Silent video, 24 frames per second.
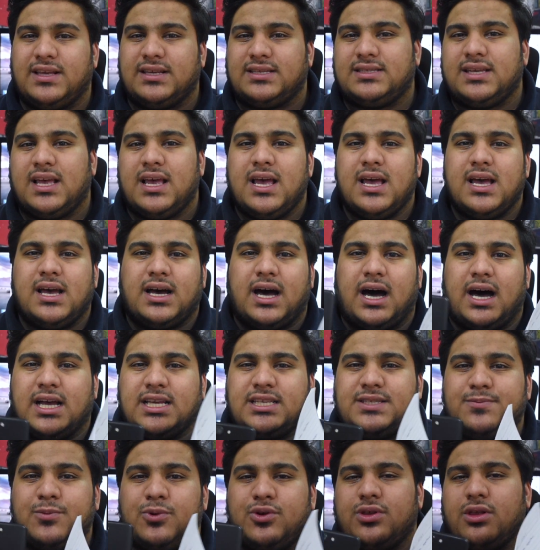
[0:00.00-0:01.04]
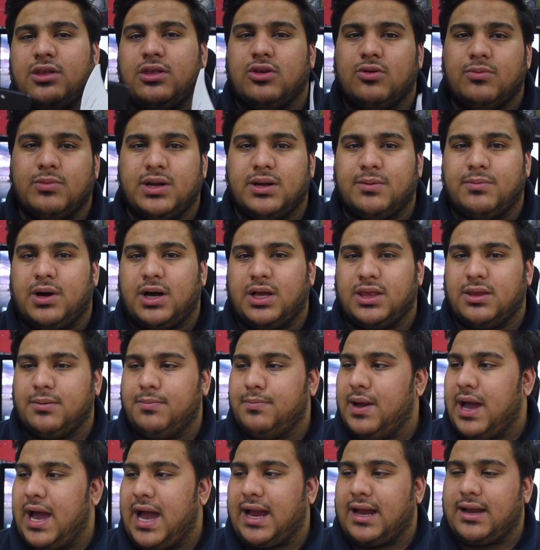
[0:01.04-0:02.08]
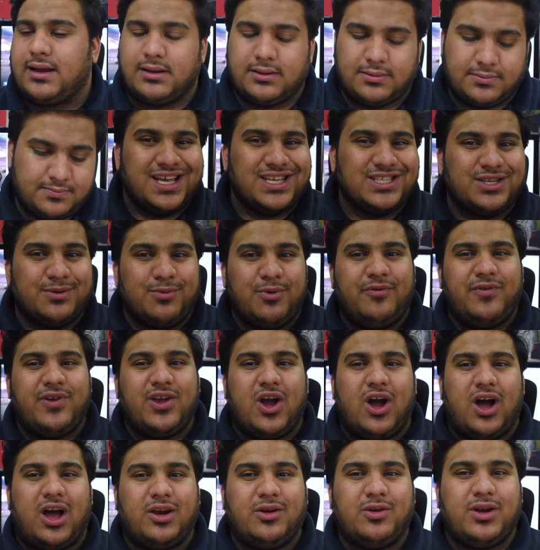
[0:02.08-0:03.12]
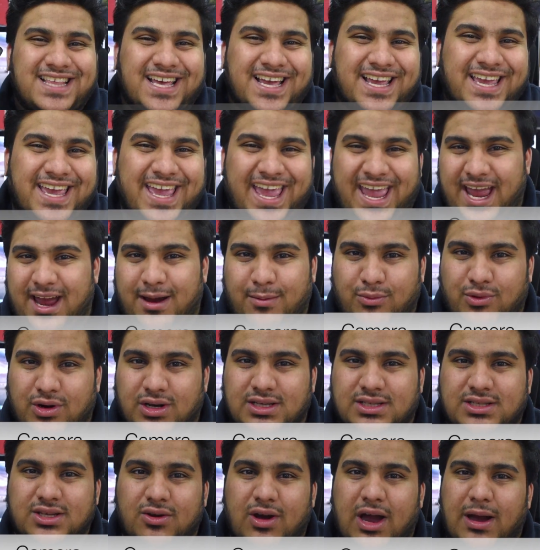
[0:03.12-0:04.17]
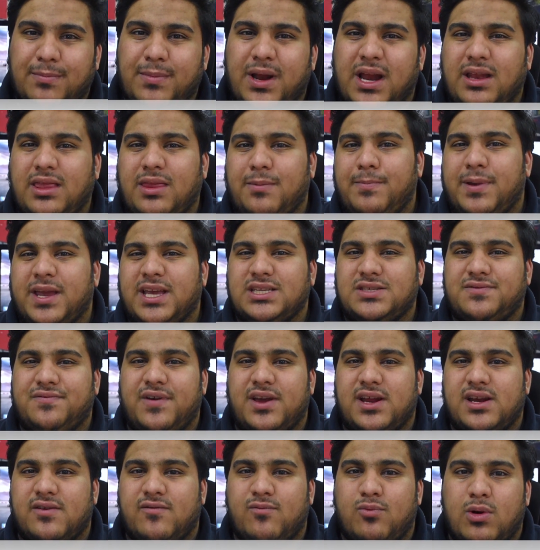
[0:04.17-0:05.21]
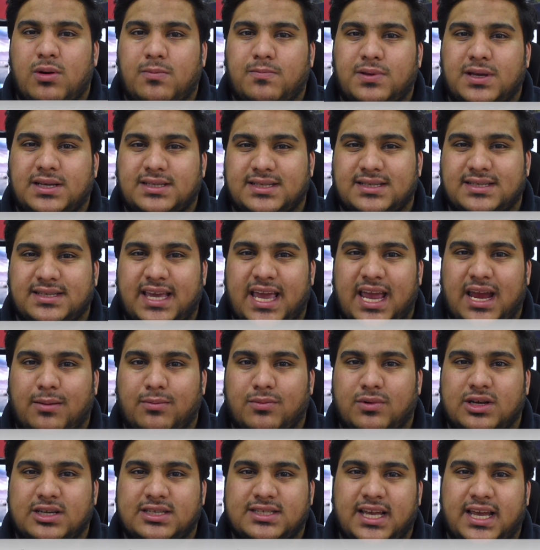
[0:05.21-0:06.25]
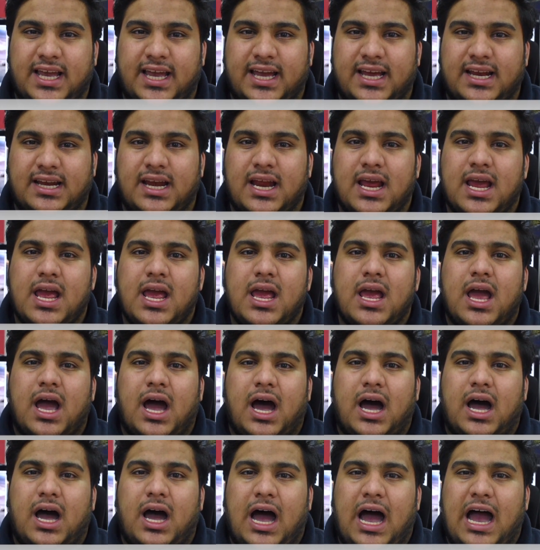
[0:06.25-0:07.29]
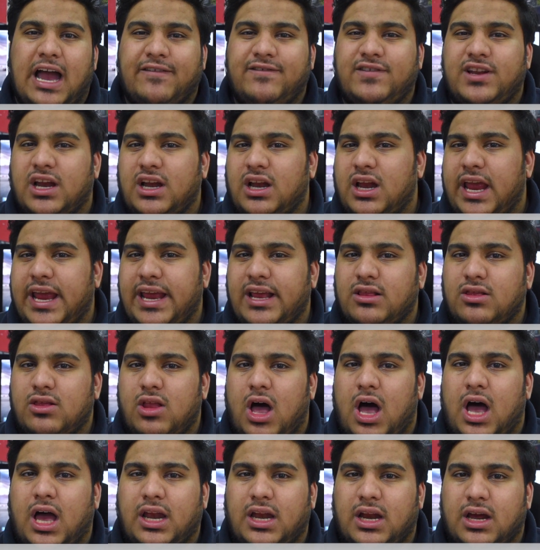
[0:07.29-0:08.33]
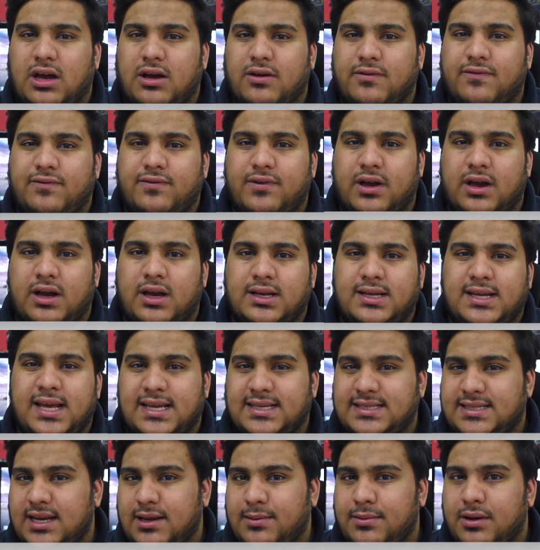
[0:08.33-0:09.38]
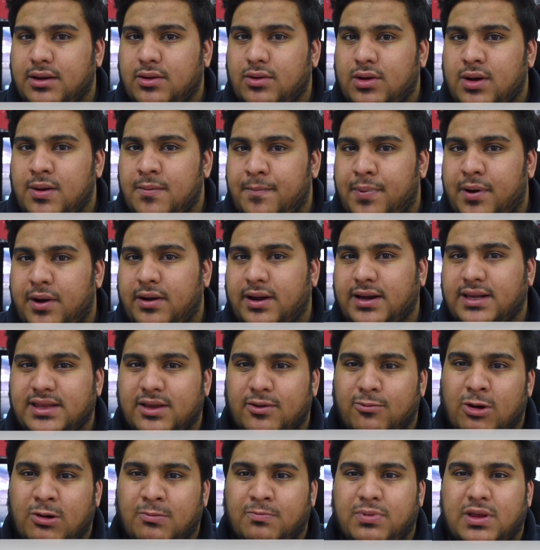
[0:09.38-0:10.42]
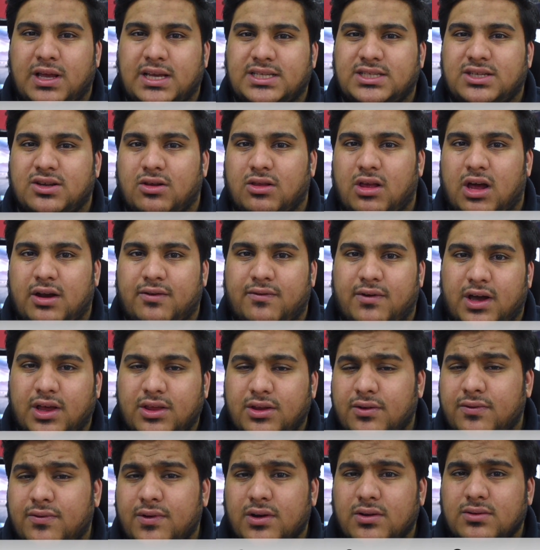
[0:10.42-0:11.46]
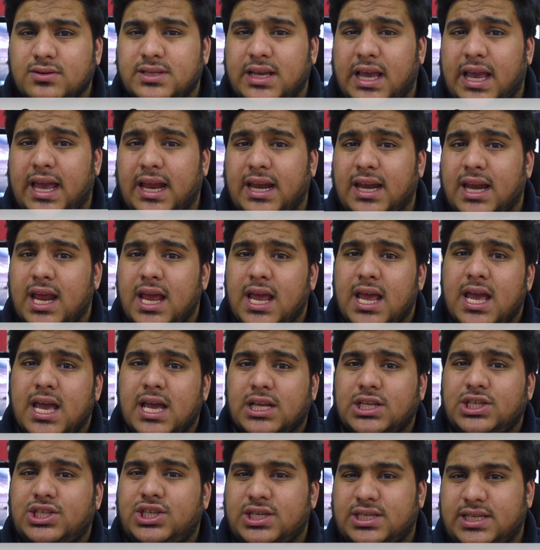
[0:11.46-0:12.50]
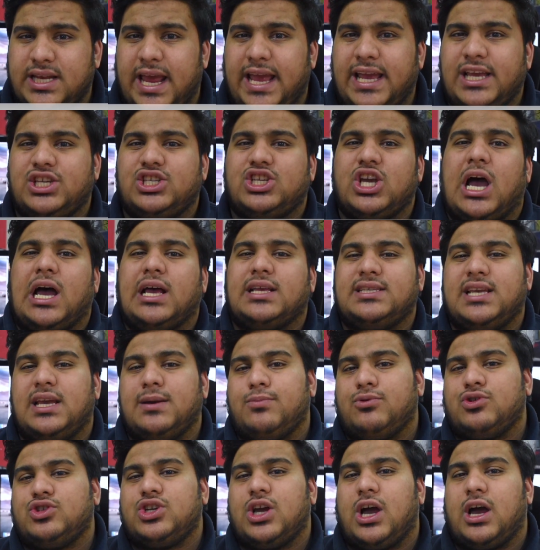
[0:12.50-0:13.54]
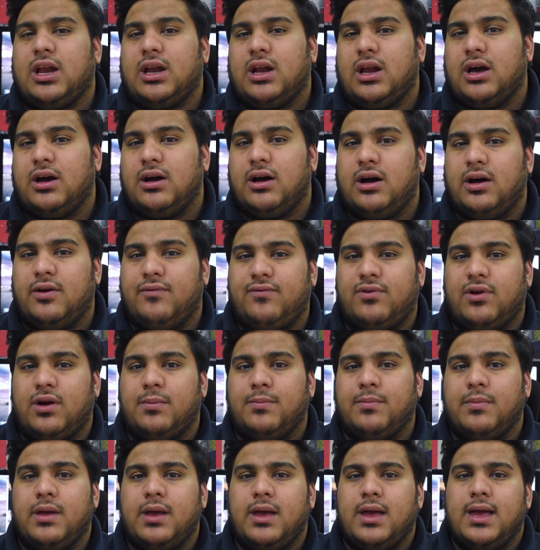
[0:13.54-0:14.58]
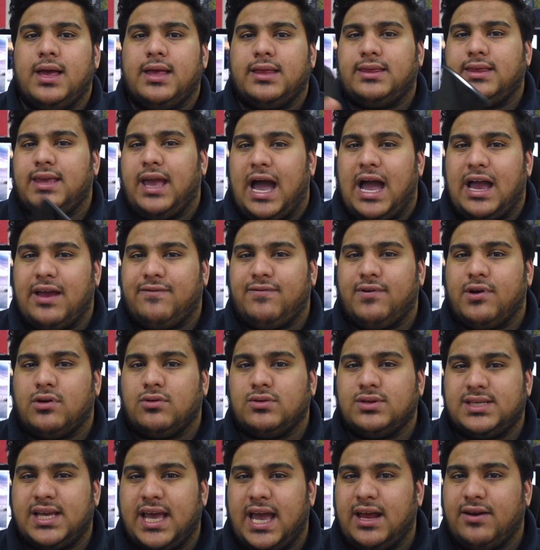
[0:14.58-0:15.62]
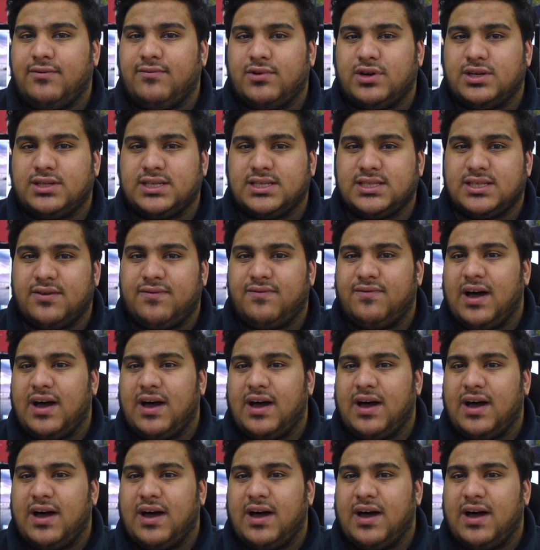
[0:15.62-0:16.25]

this smooth aluminum on the back. So moving on, the camera. So I'm not the biggest fan of OnePlus's cameras, and I've done a lot of testing comparing the OnePlus to a lot of other phones, and just a sample shot from the iPhone 10 versus the